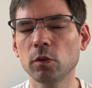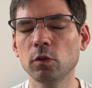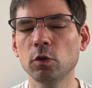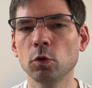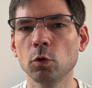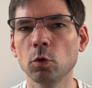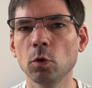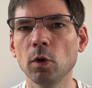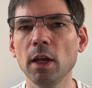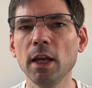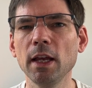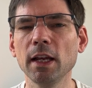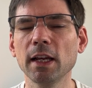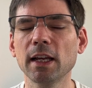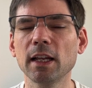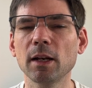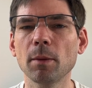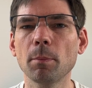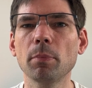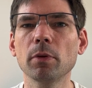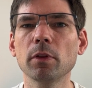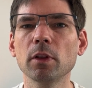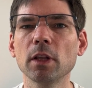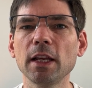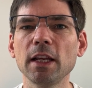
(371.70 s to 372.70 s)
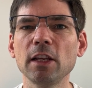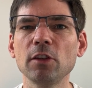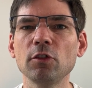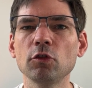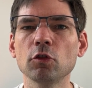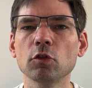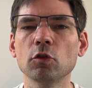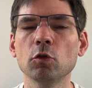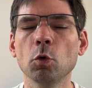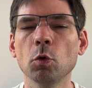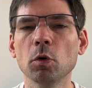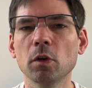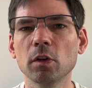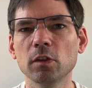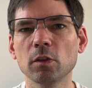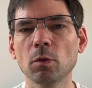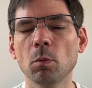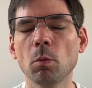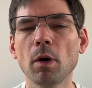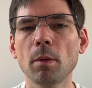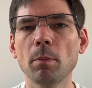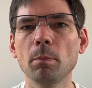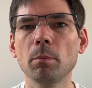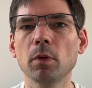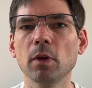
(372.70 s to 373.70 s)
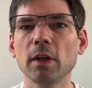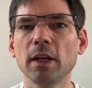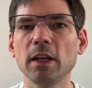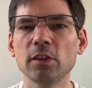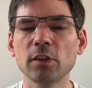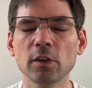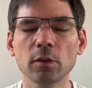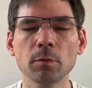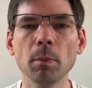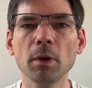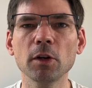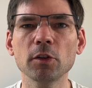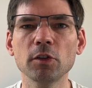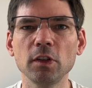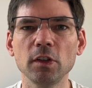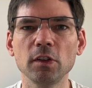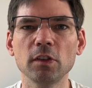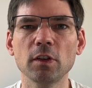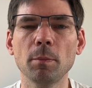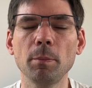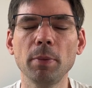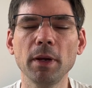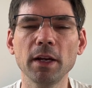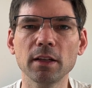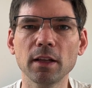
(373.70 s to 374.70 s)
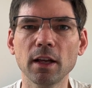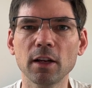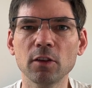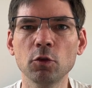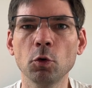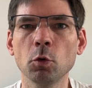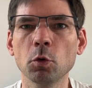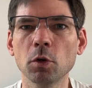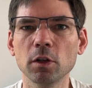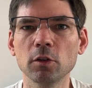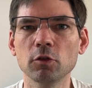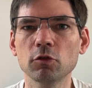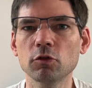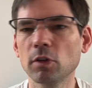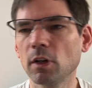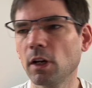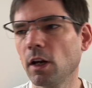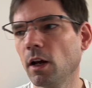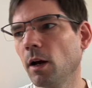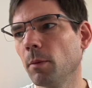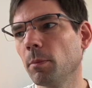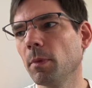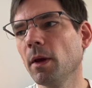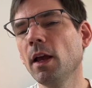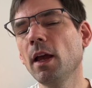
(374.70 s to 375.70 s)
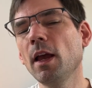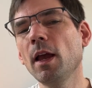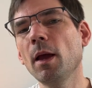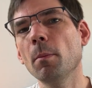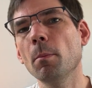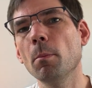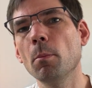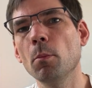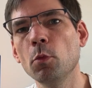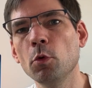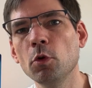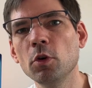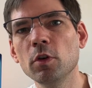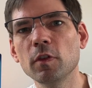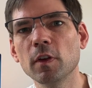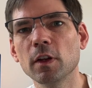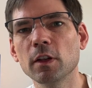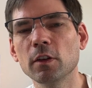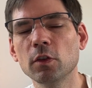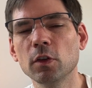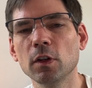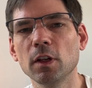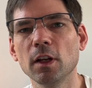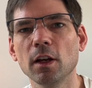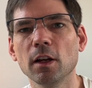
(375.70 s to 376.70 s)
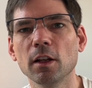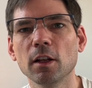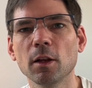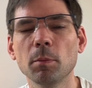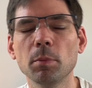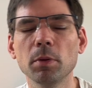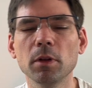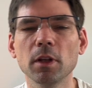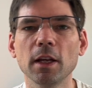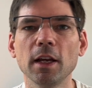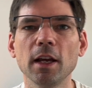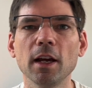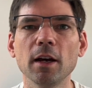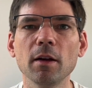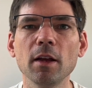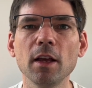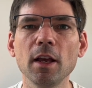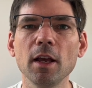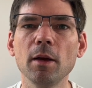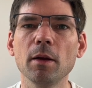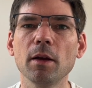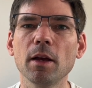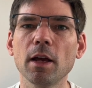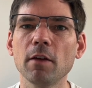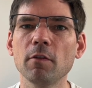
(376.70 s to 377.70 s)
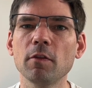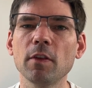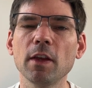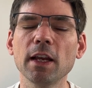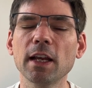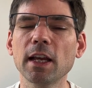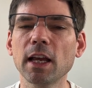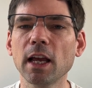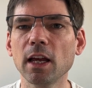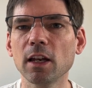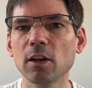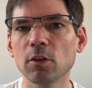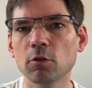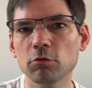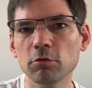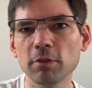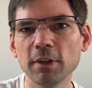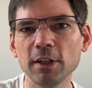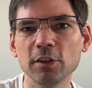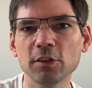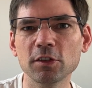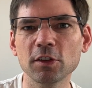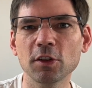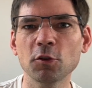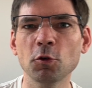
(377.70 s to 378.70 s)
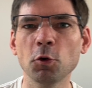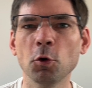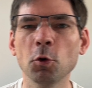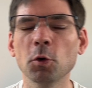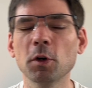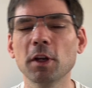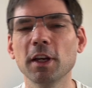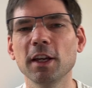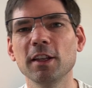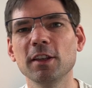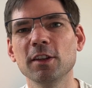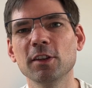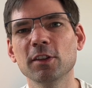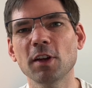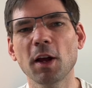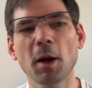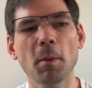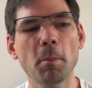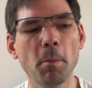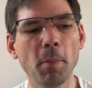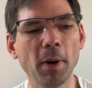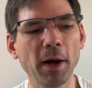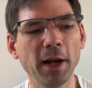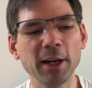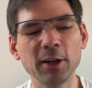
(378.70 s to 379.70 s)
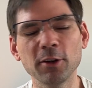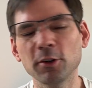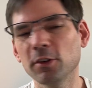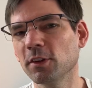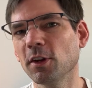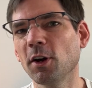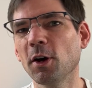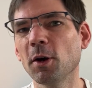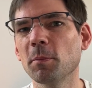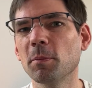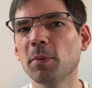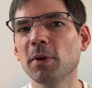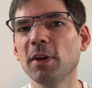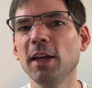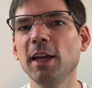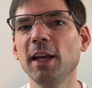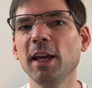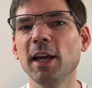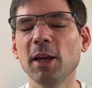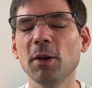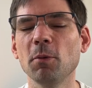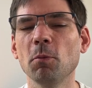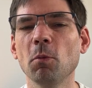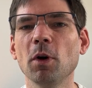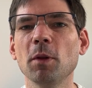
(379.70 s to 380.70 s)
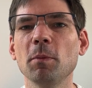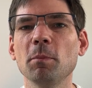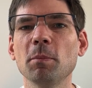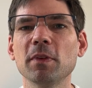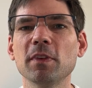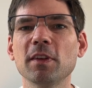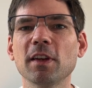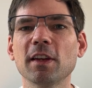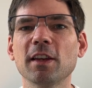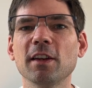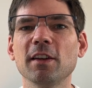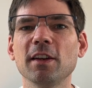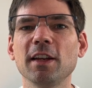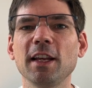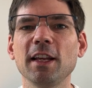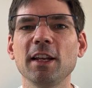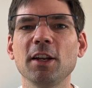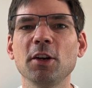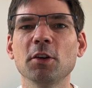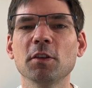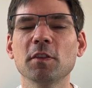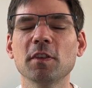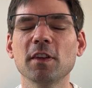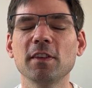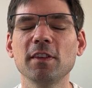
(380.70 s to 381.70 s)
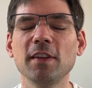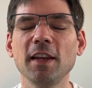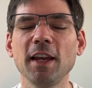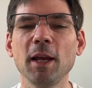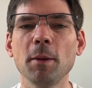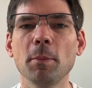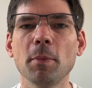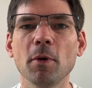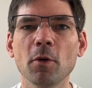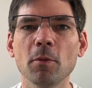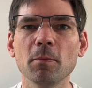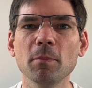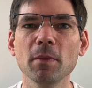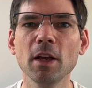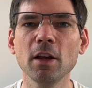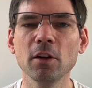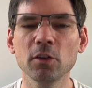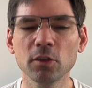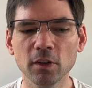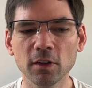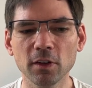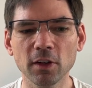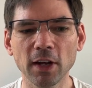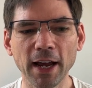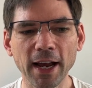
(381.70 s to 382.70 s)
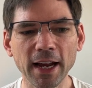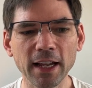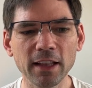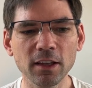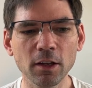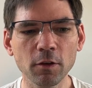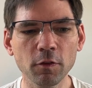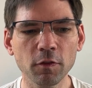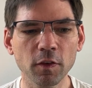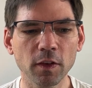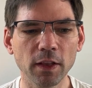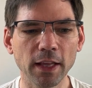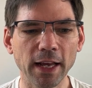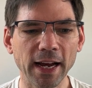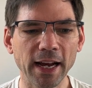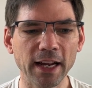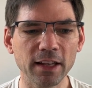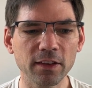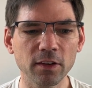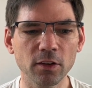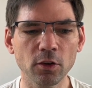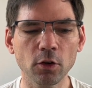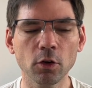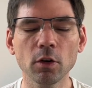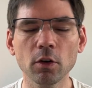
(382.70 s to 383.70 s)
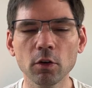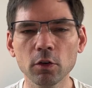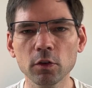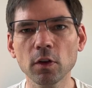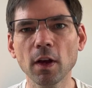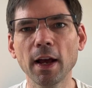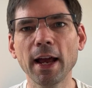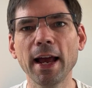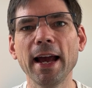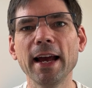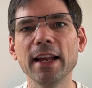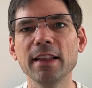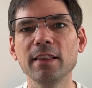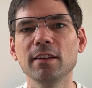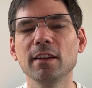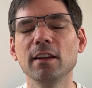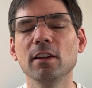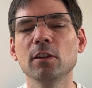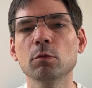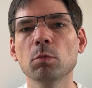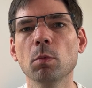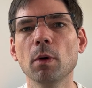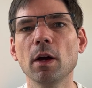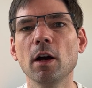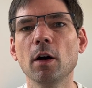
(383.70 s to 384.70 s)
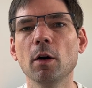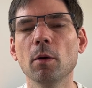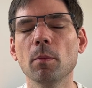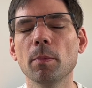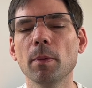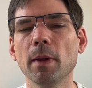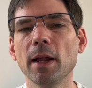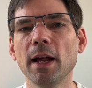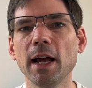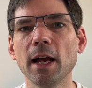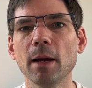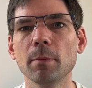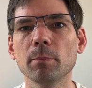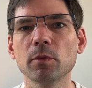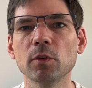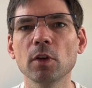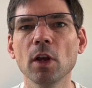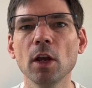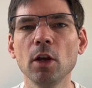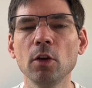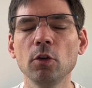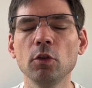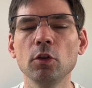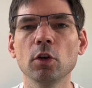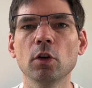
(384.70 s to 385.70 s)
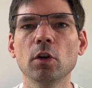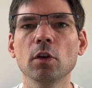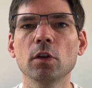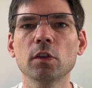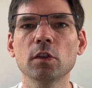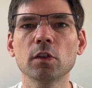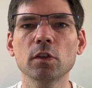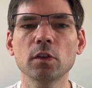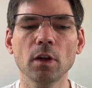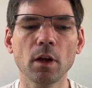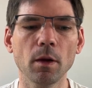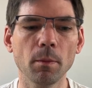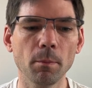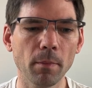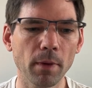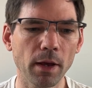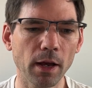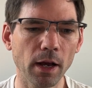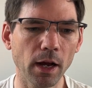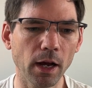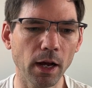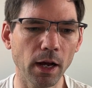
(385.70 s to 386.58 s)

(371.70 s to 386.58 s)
to kind of place your tokens in one place. It's much easier to pick that token tray up, move it to the other player. They can't reach tokens that are piled up in one particular area of the table. So they're handy for that, and they're also handy as well. Perhaps you've got some